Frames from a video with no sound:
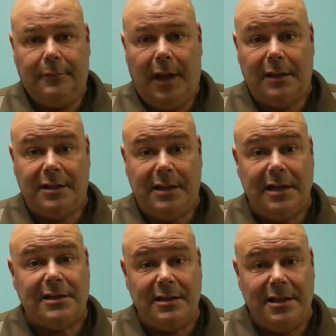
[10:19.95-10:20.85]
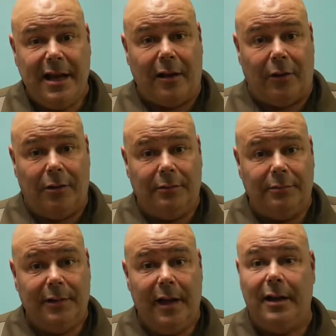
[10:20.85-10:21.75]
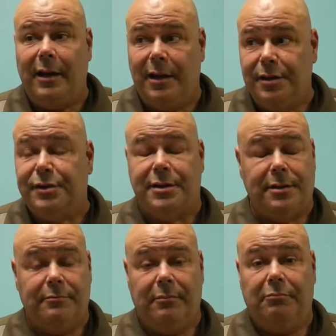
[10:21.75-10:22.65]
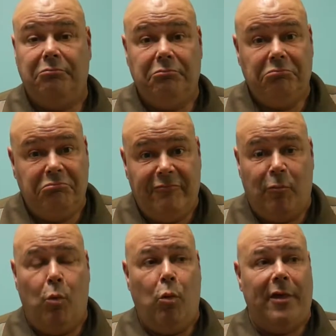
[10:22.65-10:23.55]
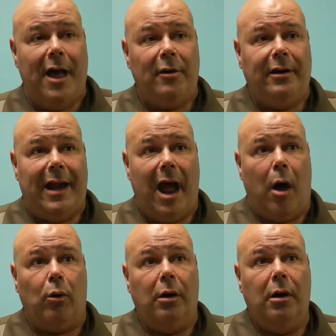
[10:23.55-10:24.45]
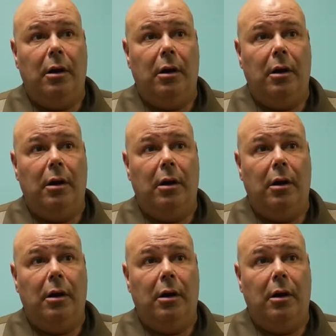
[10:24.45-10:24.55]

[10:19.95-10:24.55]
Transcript: it's a decent deal. It is, without a doubt,